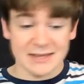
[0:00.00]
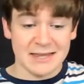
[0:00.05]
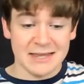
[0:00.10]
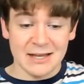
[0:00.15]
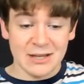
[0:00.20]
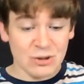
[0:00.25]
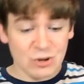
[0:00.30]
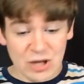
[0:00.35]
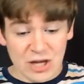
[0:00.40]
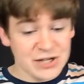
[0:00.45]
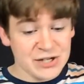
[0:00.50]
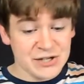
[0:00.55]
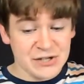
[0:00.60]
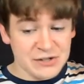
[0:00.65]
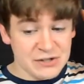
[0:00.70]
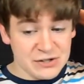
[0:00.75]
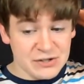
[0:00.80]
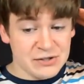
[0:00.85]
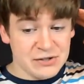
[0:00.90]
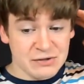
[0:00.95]
That's
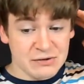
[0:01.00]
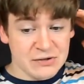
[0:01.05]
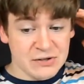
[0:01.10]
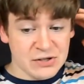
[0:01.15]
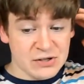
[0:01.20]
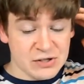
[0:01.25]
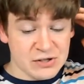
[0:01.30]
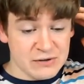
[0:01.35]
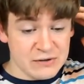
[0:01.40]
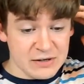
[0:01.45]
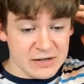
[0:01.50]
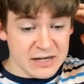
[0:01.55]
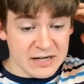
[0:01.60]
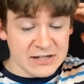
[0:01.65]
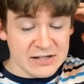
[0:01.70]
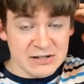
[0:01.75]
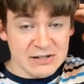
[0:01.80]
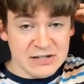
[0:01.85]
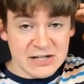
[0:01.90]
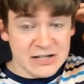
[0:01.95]

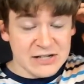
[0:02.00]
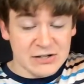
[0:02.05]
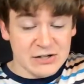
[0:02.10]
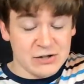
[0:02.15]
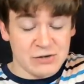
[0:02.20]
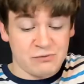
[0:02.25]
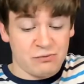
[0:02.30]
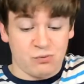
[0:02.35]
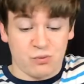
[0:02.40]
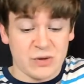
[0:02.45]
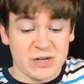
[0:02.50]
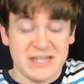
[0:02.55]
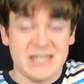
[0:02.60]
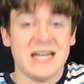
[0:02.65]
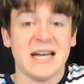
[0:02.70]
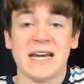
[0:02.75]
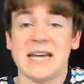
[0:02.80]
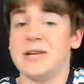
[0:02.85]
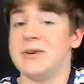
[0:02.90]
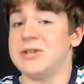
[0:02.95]
just
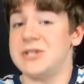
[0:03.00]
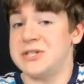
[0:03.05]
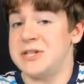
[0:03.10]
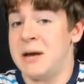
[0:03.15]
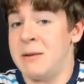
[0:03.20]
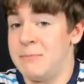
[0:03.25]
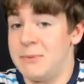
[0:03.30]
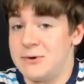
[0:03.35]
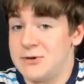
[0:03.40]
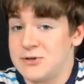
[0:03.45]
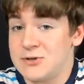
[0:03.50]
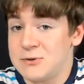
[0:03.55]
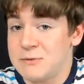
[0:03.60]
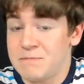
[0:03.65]
ridiculous numbers.